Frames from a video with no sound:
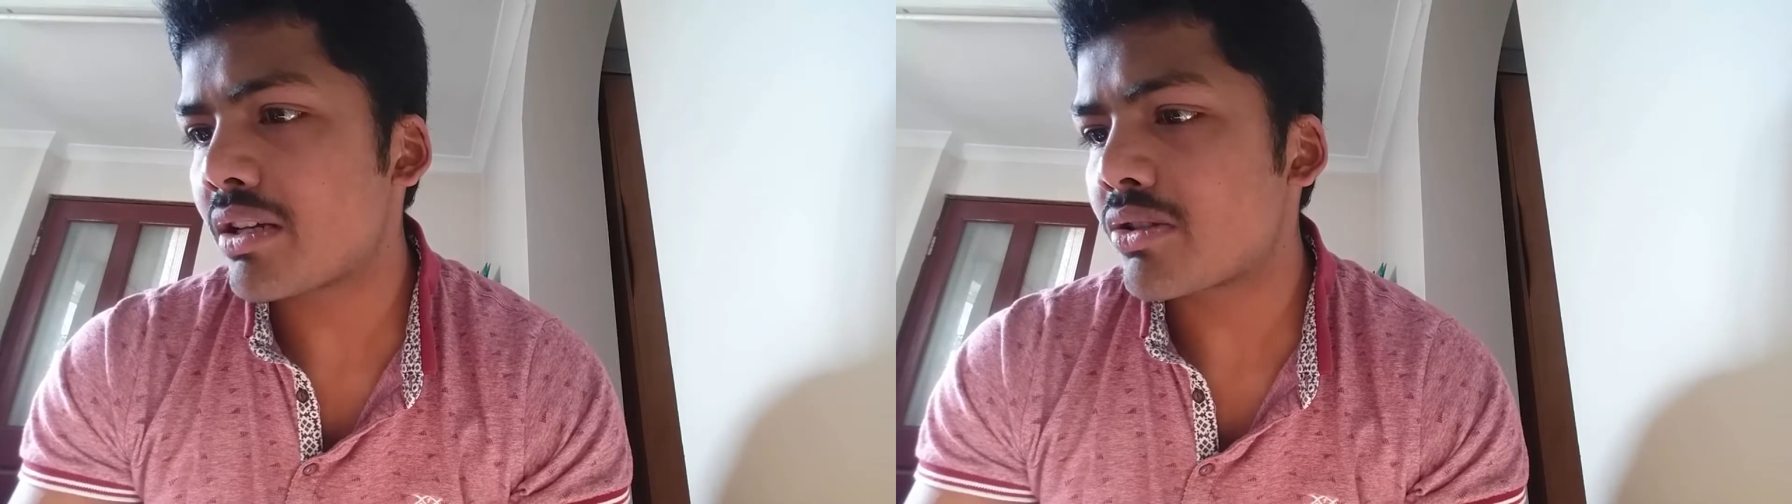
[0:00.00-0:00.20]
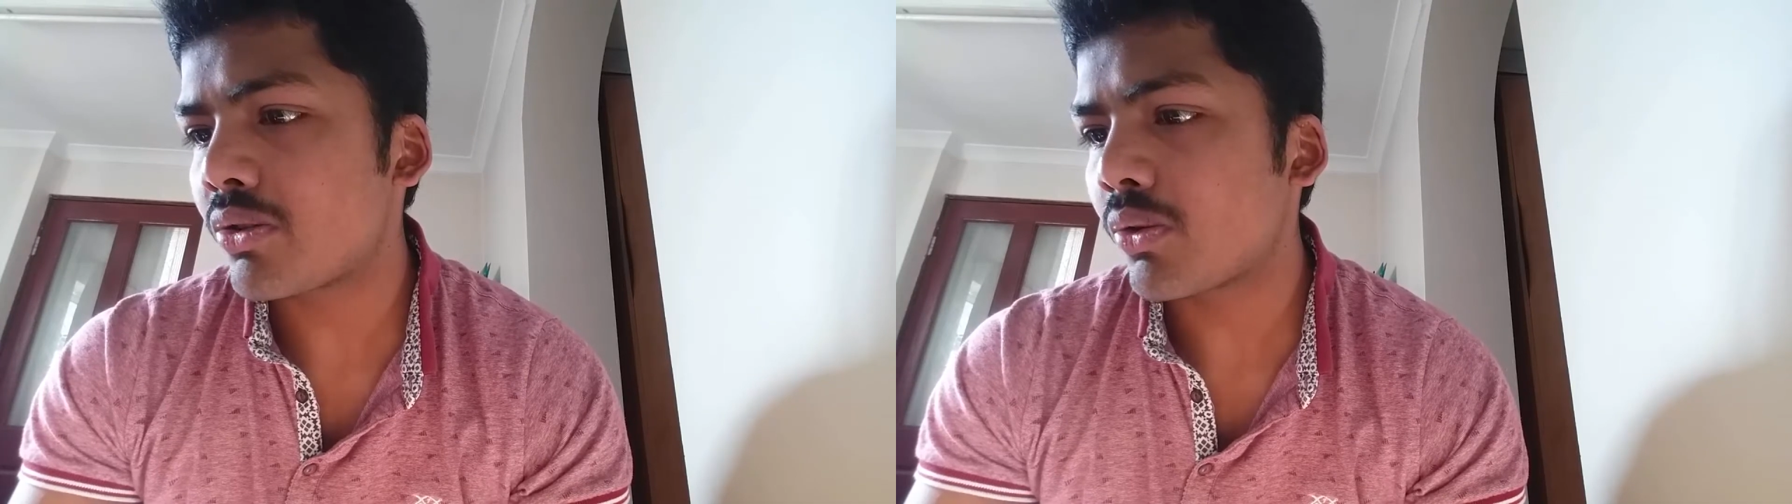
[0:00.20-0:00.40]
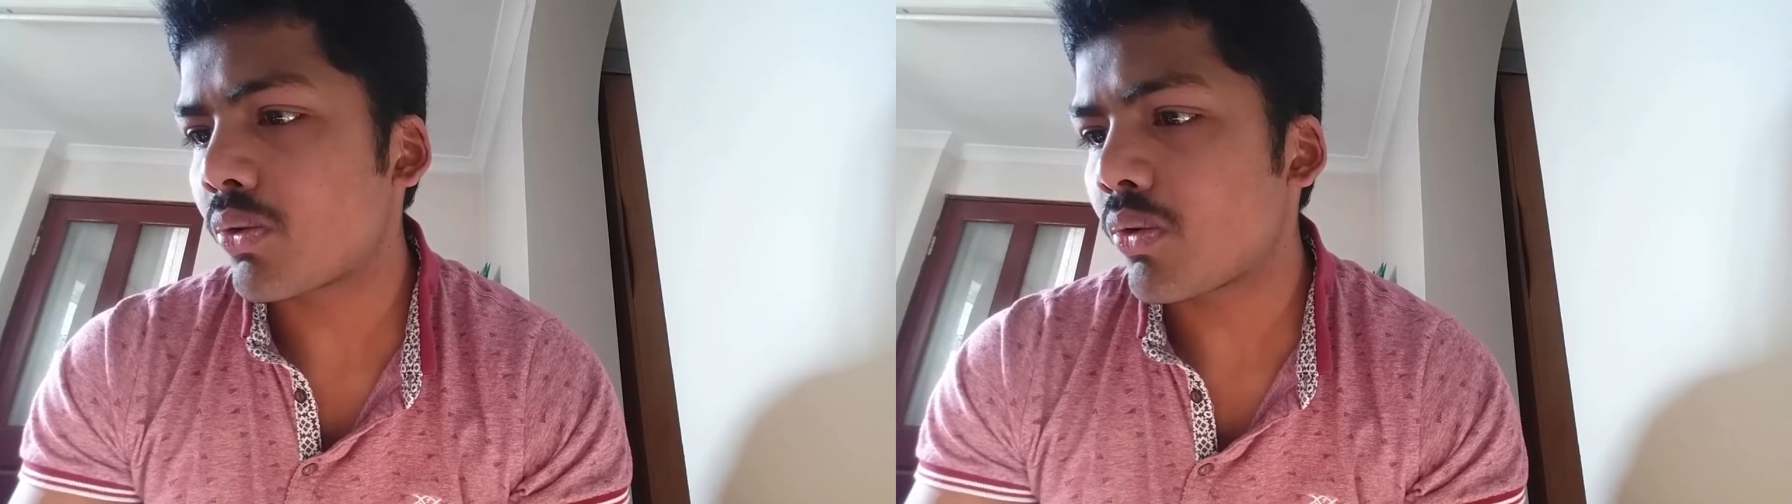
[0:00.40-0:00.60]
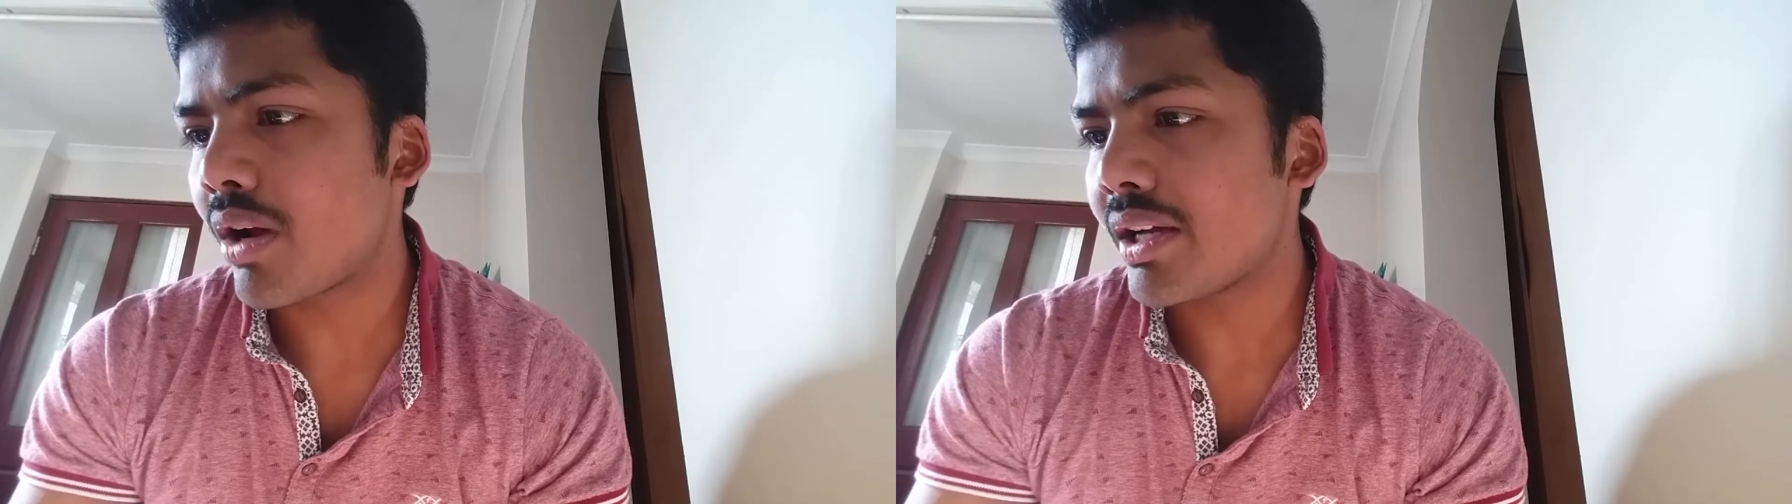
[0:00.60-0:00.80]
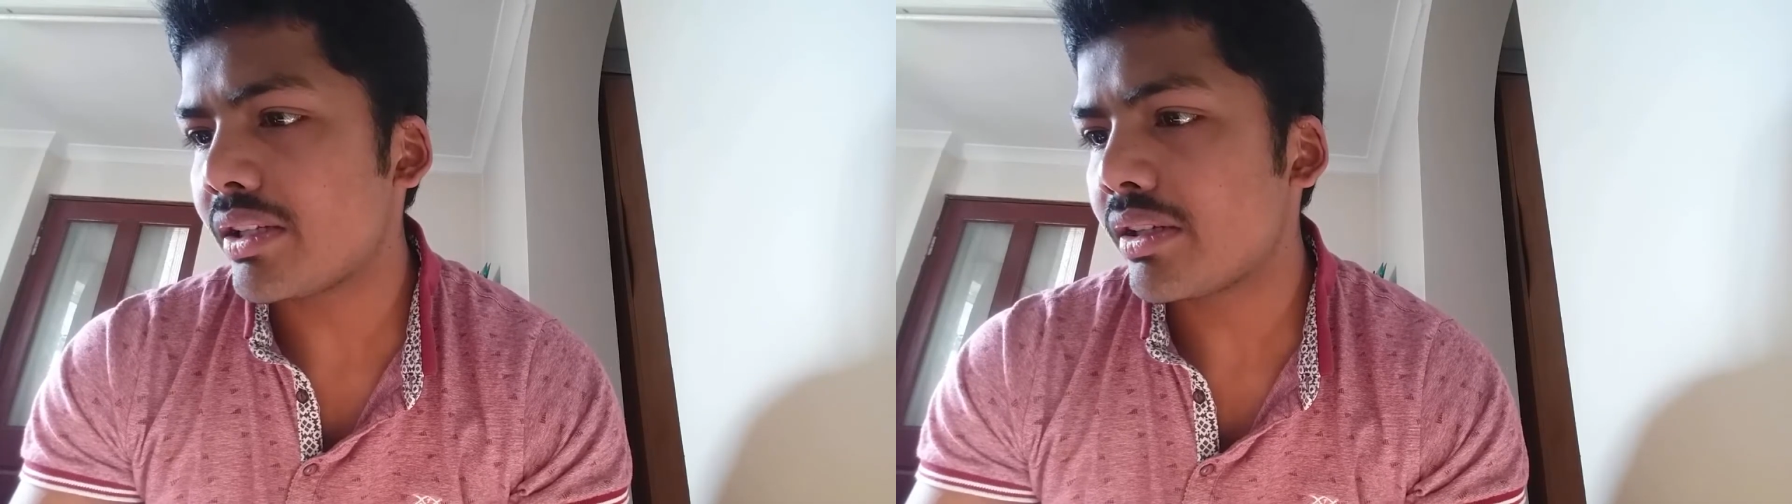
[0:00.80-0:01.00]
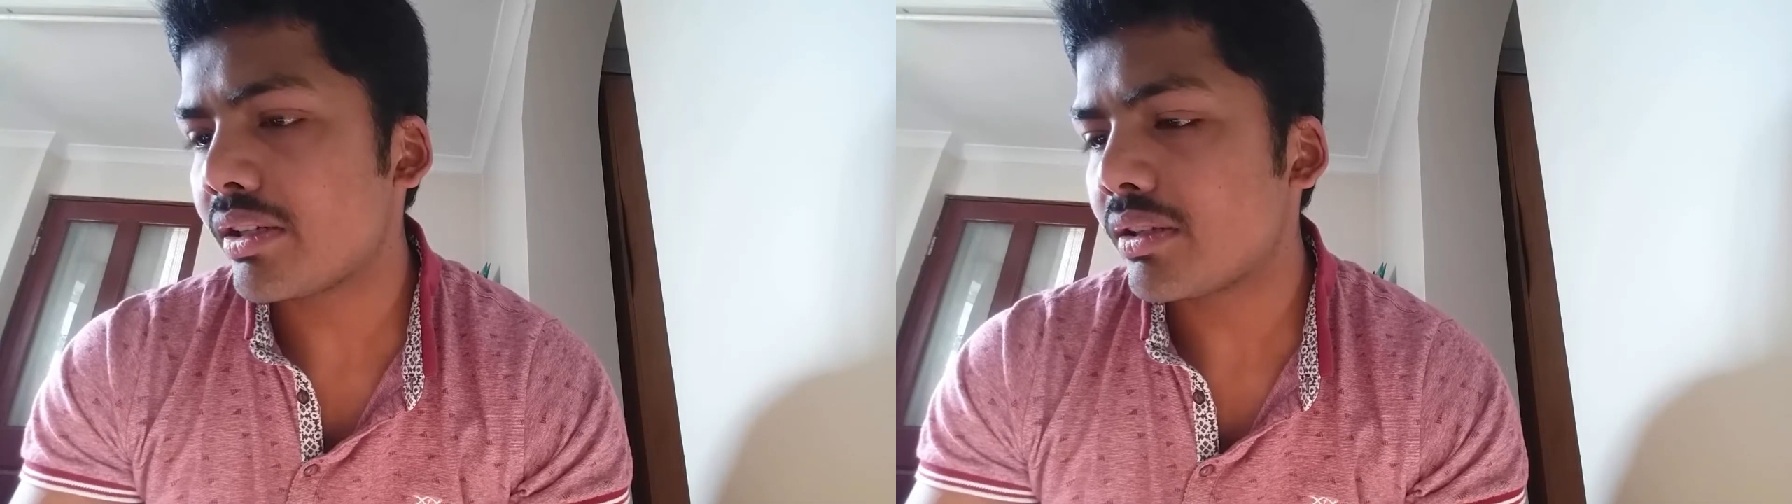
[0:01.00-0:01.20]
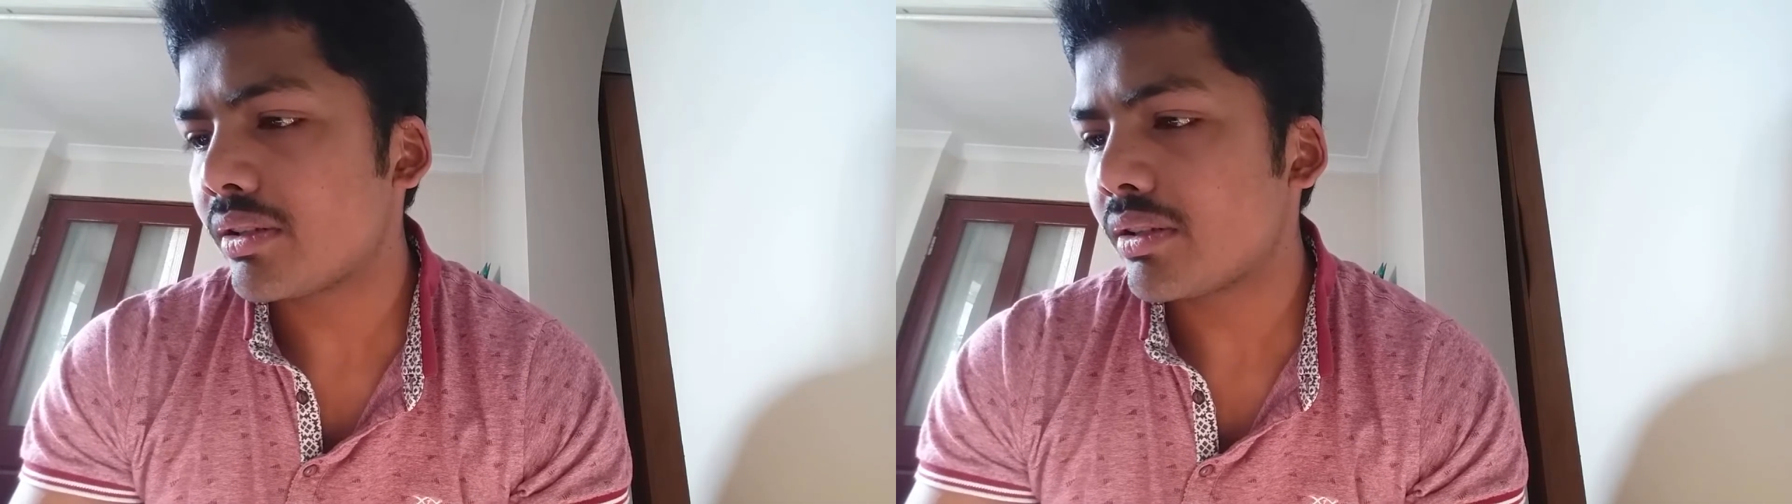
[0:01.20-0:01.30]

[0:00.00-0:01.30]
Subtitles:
us too. Right.